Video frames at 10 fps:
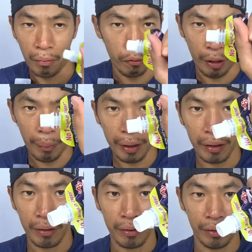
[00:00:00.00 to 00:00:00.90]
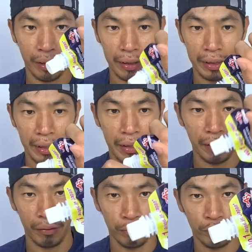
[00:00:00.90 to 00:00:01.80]
very big. You can see
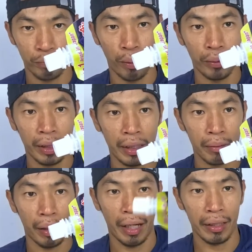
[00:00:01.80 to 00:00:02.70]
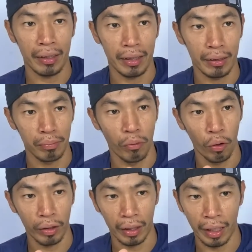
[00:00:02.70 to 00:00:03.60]
holding in my hand is
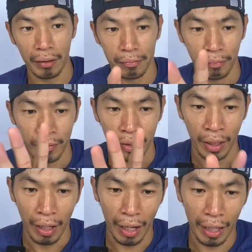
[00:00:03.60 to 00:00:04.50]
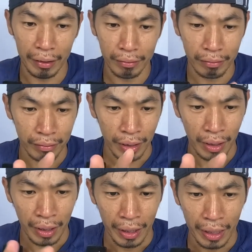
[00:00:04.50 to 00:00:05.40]
more than that. And
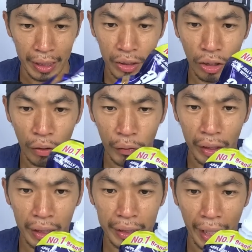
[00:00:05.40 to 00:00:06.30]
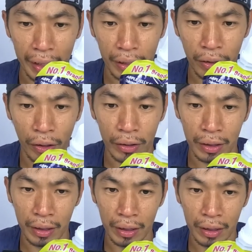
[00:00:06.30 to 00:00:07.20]
it's not really that
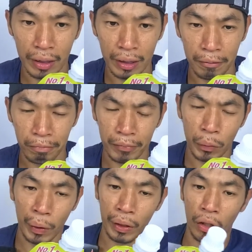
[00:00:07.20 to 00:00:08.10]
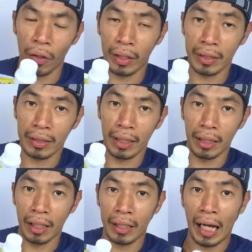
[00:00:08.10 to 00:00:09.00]
considered what we call is
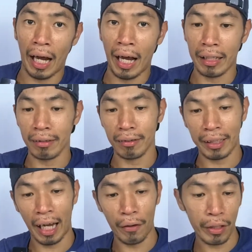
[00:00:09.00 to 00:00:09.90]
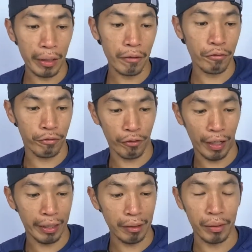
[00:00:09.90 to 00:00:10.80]
hand carry
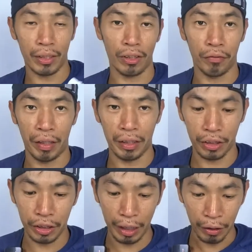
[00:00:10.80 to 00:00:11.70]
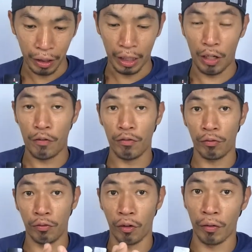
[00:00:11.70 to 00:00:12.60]
friendly because of energy gel. If
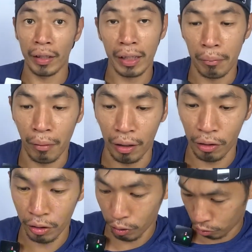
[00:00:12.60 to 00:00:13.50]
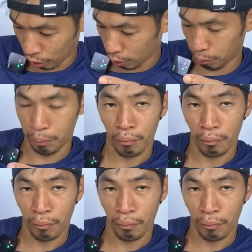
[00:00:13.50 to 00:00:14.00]
for running a marathon, you try to